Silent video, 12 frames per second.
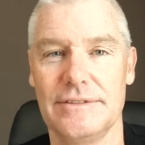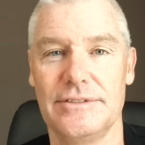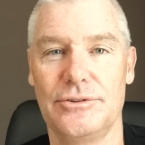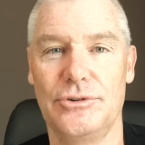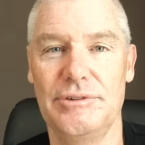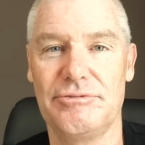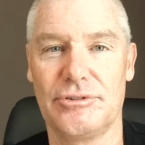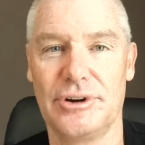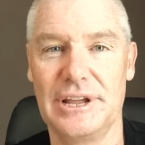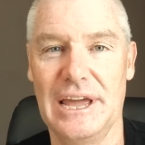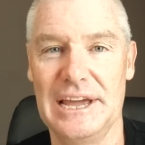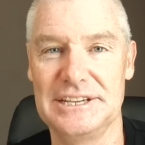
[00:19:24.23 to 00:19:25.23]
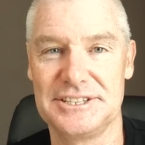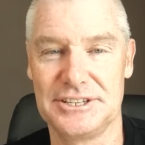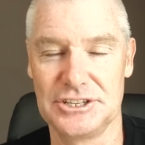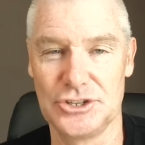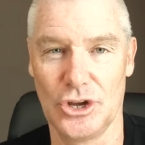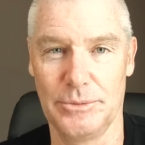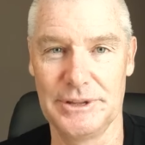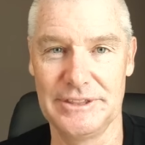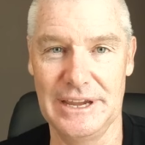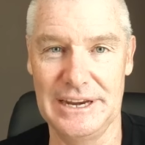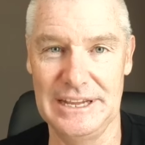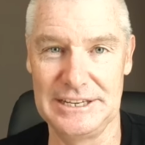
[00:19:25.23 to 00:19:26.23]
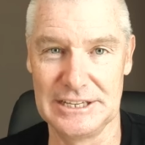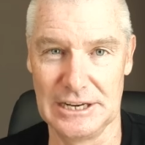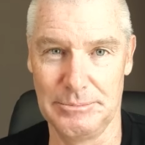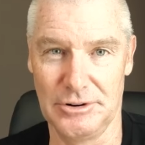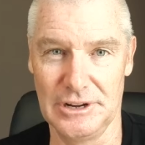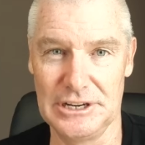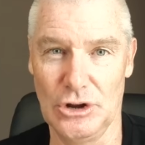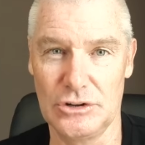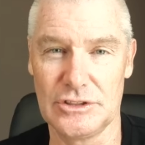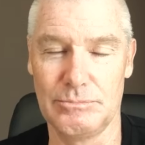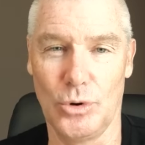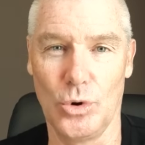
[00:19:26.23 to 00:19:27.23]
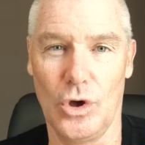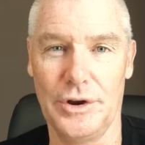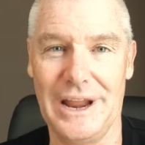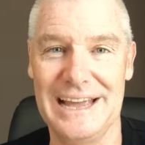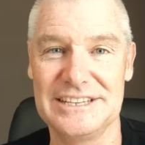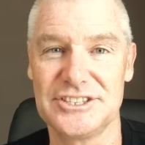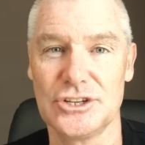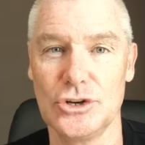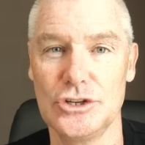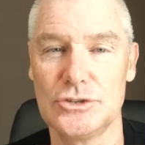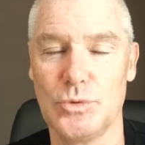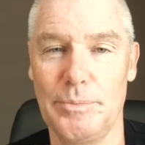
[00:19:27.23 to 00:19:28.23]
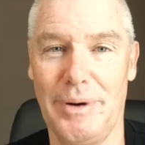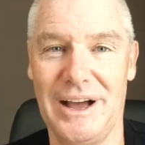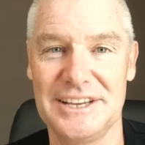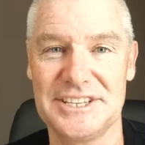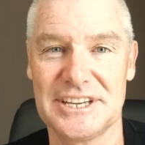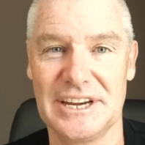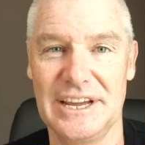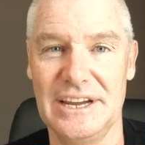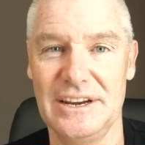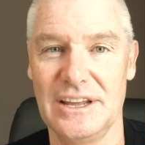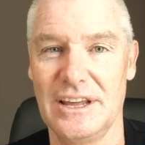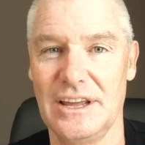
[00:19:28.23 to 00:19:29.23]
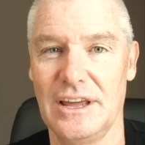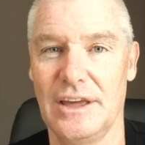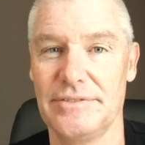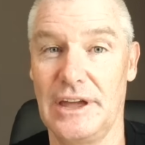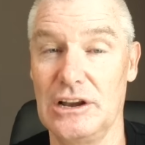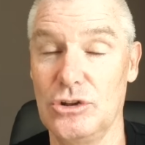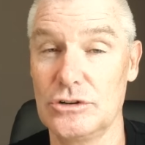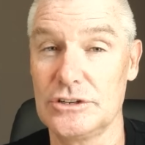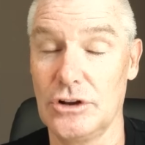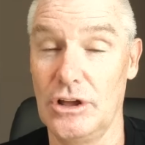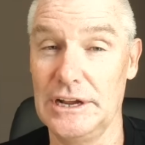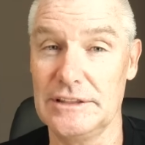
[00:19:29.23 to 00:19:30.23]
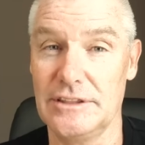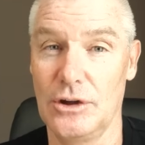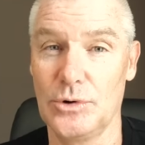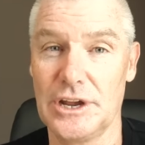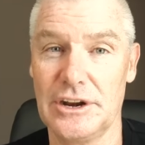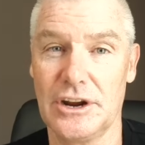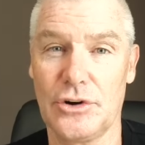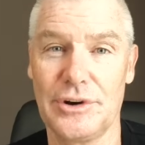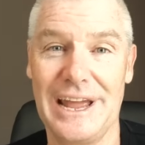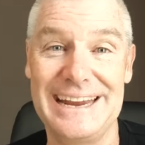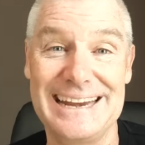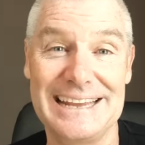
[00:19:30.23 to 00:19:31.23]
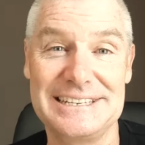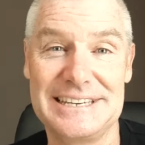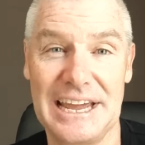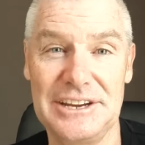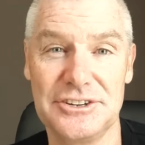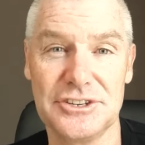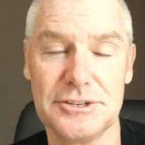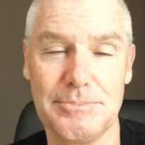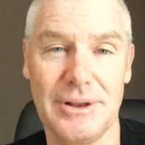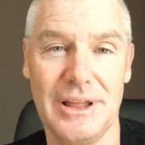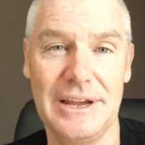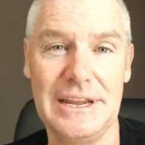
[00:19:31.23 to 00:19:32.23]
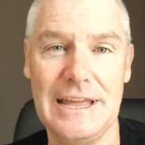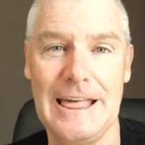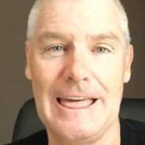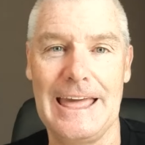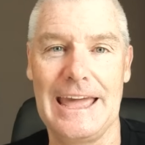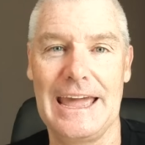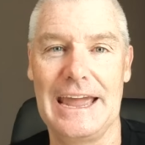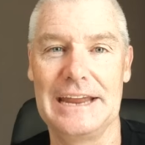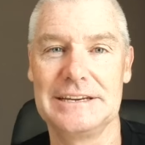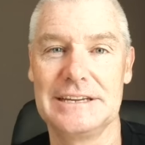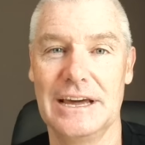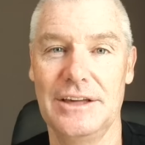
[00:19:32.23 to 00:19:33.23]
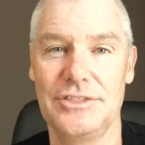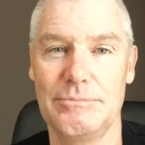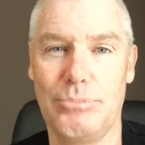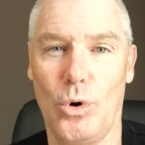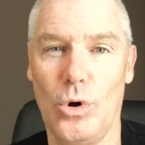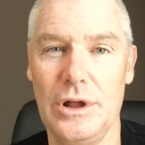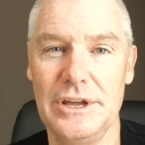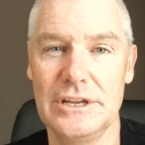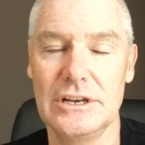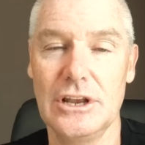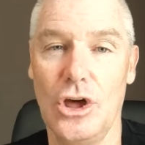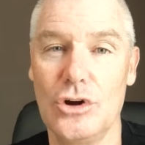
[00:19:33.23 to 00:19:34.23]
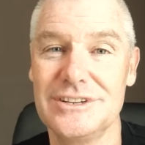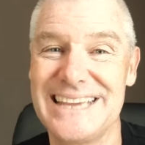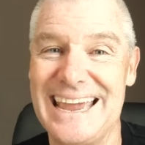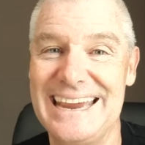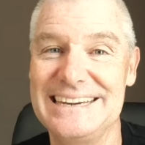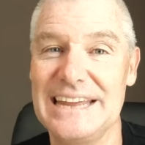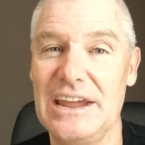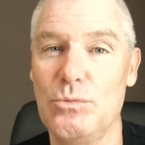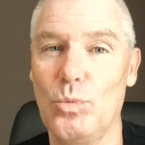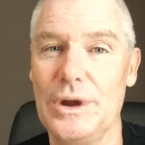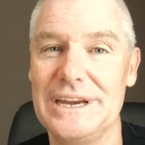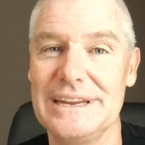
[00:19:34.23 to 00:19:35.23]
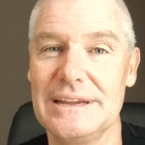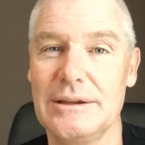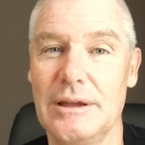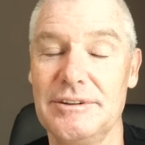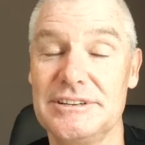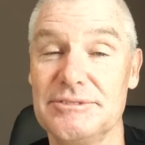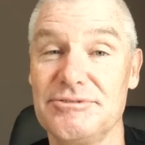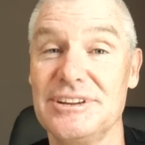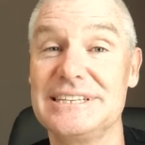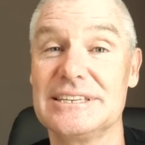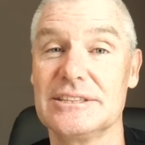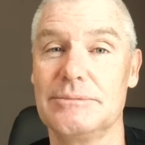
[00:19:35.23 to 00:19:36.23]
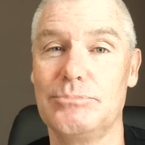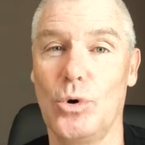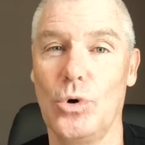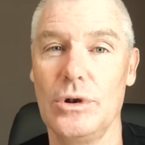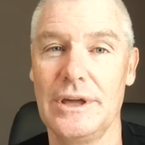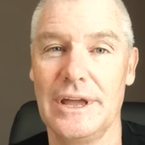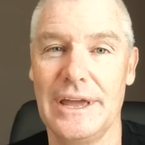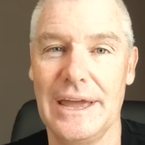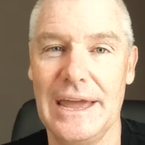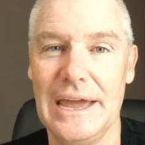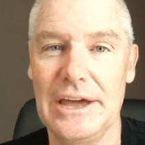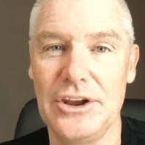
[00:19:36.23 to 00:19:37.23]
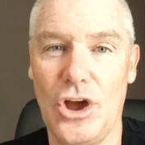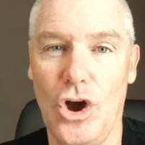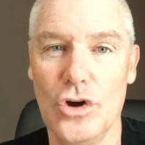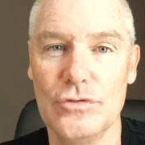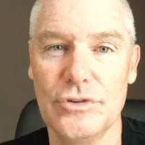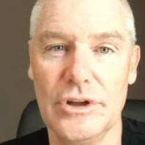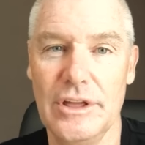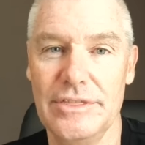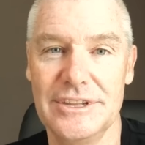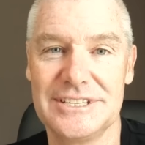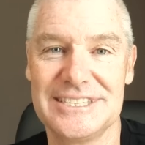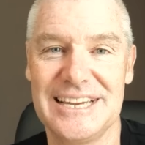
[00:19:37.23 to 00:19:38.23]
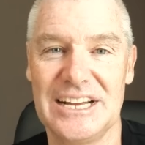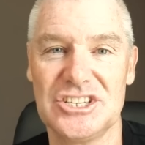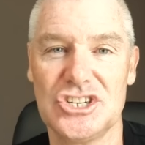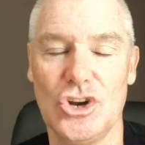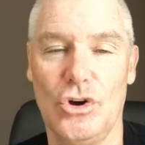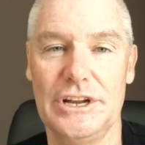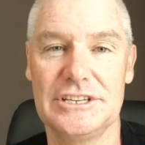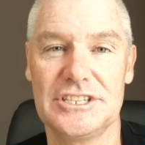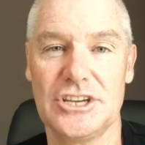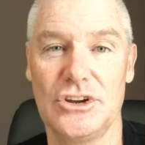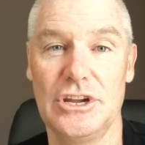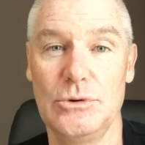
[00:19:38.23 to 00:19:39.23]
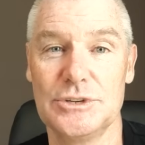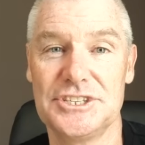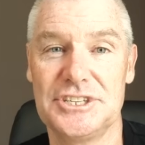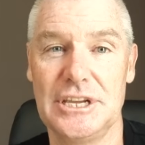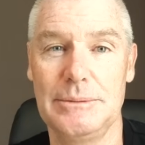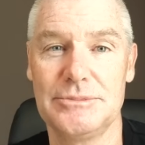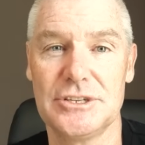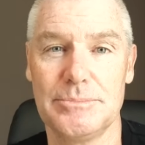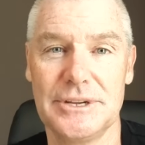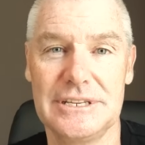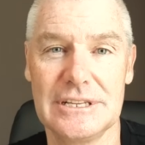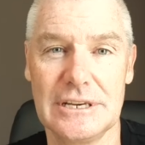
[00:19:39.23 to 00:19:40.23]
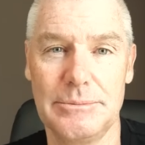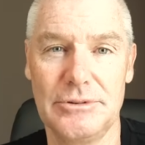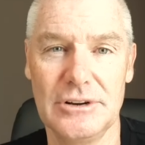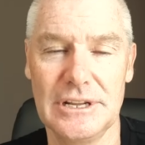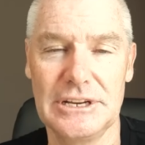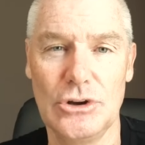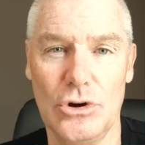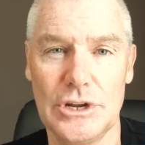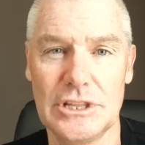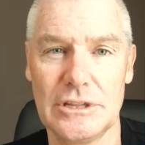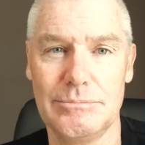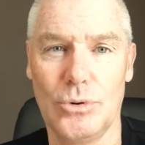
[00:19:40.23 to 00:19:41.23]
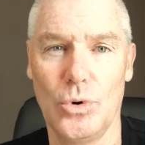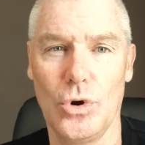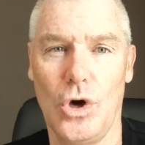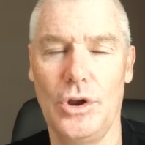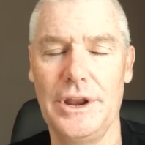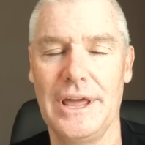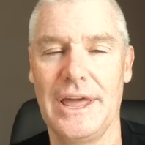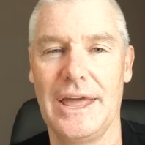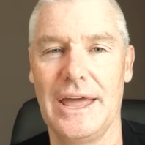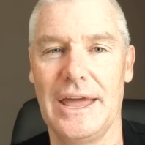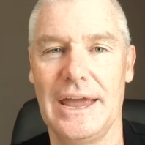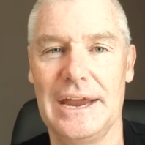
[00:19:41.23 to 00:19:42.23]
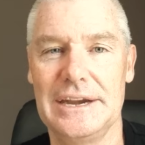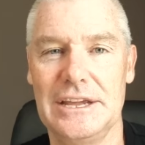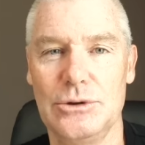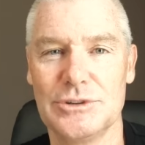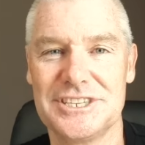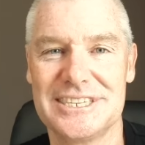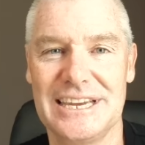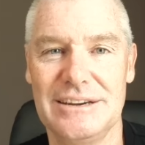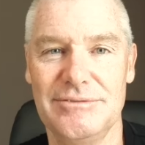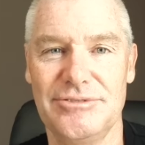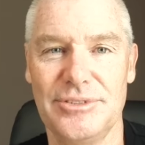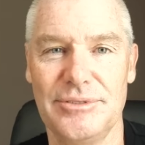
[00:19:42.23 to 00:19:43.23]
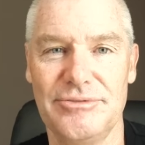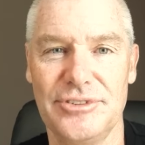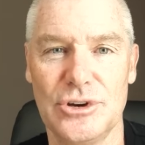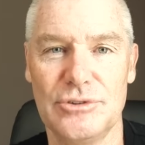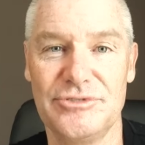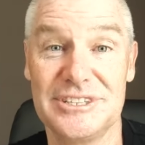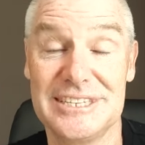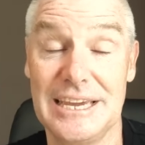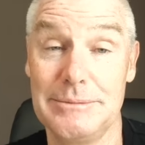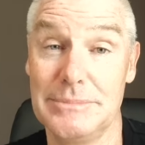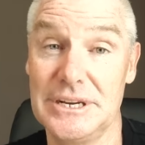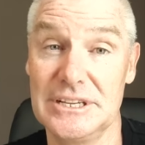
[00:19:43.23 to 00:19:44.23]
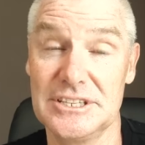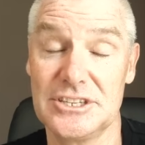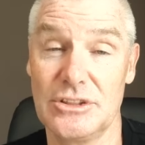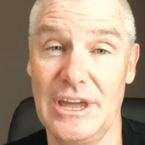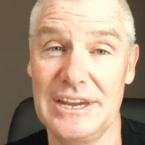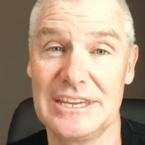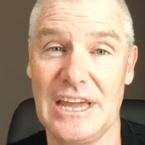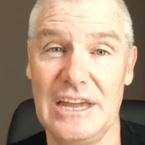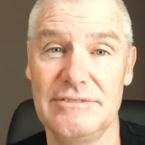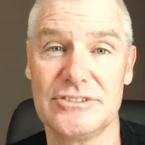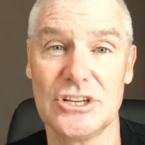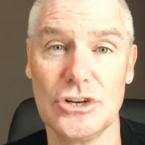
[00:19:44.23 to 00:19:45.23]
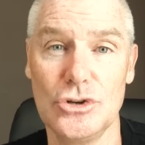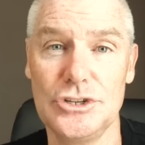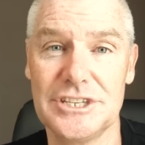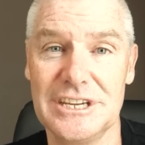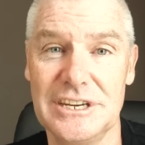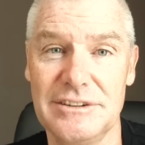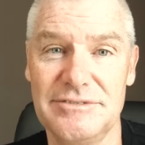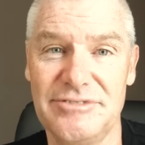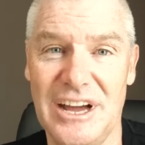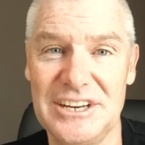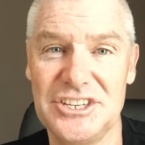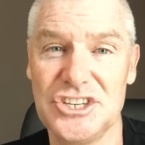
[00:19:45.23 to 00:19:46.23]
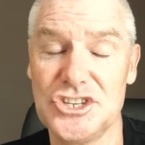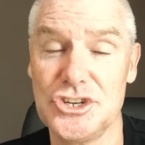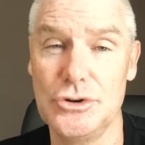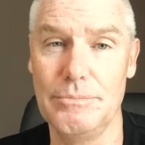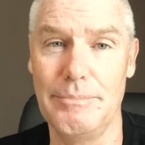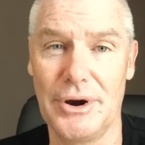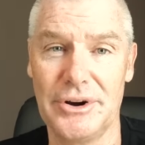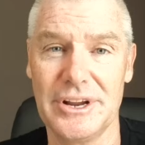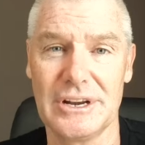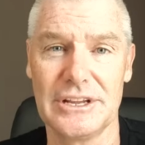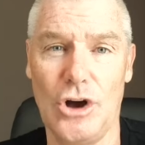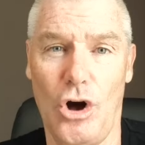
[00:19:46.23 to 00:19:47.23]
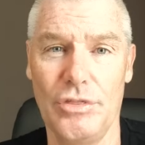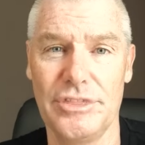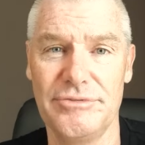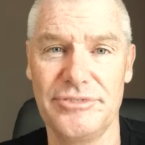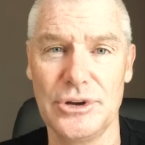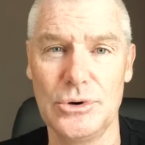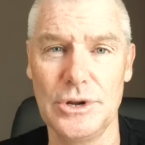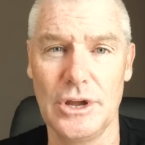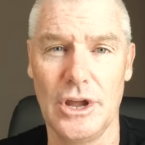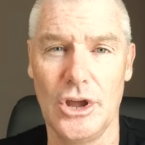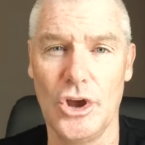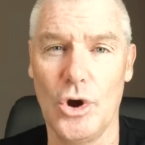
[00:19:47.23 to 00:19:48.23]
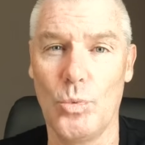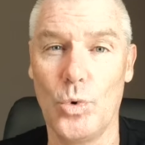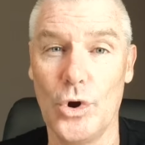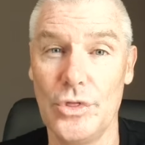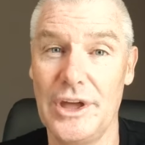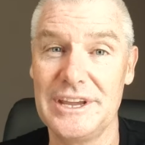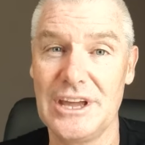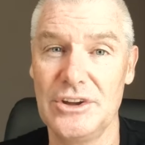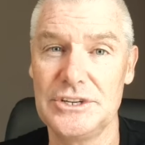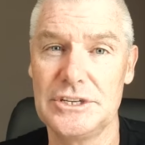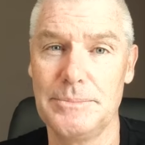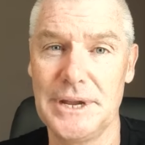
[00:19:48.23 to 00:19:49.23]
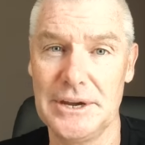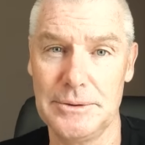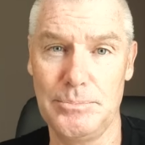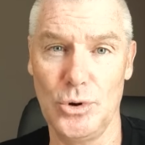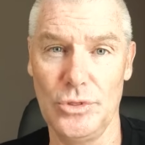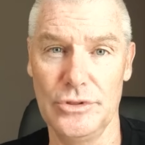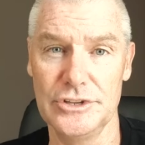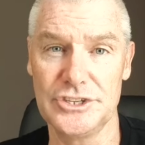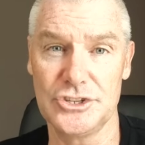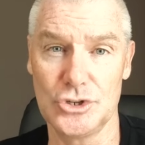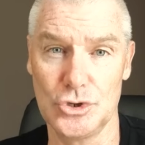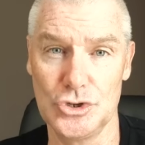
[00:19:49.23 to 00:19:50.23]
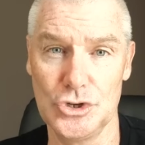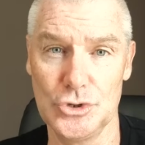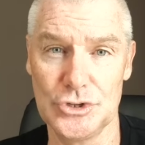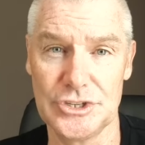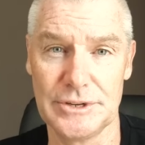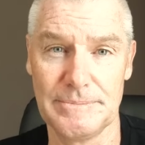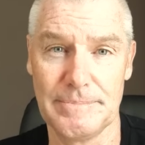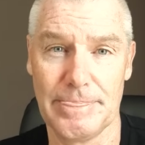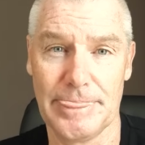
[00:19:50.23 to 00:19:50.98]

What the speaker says: The referee has determined that he deliberately knocked the ball on as Toulouse were passing it out. They looked like they were going to create a dangerous play, and the ball hit Lowe's hand and went and deflected the ball out over the touchline. So he was deemed to be deliberately knocking the ball on, and he was sent from the field for 10 minutes. So that gave Toulouse an advantage numerically on the field. Were they going to be able to put this to good use?